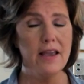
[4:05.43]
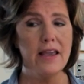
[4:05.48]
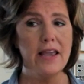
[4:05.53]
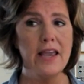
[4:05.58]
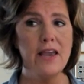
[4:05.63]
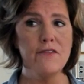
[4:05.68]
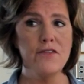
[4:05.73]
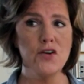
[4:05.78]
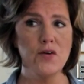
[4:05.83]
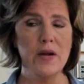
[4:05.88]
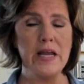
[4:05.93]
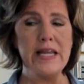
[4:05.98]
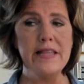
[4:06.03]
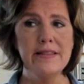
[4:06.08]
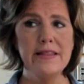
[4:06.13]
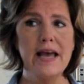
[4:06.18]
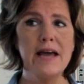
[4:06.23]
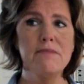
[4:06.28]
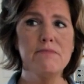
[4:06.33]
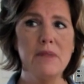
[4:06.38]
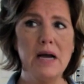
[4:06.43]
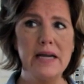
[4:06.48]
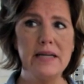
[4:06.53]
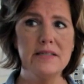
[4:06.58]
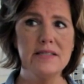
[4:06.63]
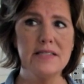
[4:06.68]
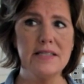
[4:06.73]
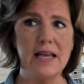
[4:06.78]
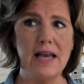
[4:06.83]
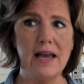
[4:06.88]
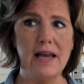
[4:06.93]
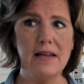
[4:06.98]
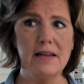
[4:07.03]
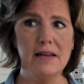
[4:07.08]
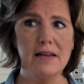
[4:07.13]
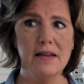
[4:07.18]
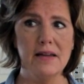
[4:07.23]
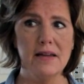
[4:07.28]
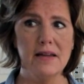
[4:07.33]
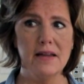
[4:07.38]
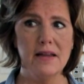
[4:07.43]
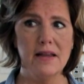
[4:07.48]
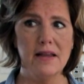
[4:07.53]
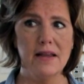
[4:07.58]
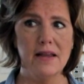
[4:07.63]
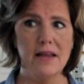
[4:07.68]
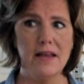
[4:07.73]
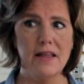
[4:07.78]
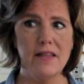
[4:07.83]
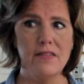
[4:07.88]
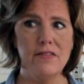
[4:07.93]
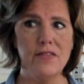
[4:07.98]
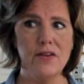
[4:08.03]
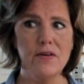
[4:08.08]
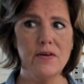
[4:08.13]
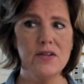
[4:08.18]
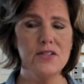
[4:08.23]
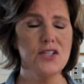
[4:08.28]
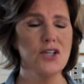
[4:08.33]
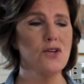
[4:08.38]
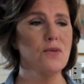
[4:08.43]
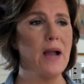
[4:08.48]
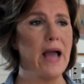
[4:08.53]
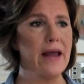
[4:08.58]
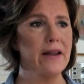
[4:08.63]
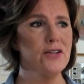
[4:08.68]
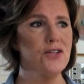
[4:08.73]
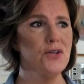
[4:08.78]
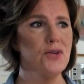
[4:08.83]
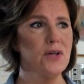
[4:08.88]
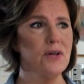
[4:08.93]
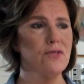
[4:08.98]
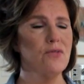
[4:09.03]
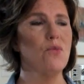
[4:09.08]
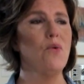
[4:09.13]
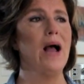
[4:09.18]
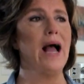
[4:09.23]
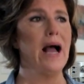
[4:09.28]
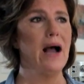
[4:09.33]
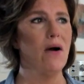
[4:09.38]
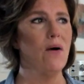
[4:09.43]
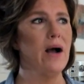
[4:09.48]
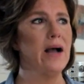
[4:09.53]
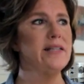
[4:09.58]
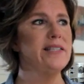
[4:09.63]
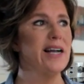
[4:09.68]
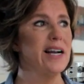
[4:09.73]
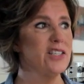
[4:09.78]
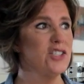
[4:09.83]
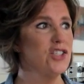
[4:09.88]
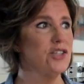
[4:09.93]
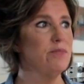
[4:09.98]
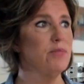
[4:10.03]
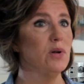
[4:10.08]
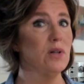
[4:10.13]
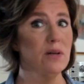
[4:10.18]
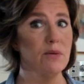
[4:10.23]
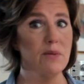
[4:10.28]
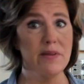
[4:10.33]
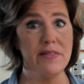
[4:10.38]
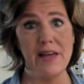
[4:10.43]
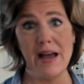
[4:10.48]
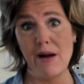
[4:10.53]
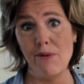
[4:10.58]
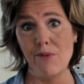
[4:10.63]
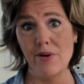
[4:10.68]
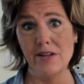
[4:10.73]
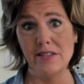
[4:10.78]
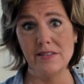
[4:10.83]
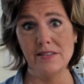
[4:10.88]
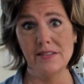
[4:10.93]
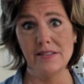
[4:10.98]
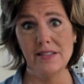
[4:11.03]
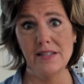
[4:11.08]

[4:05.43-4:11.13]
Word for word: If you're in that mindset, there is a gratitude of, wow, I dodged a bullet with that one.